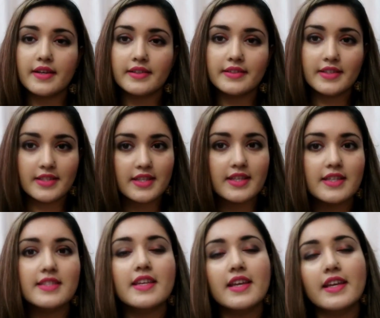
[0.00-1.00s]
This is
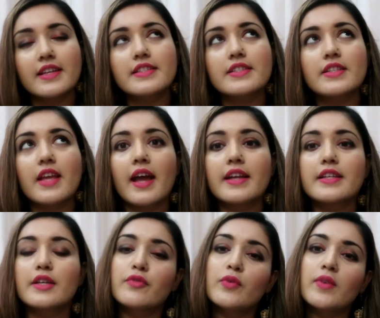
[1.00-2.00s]
it, and
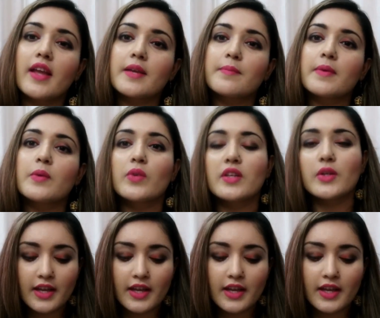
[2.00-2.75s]
if you like my video,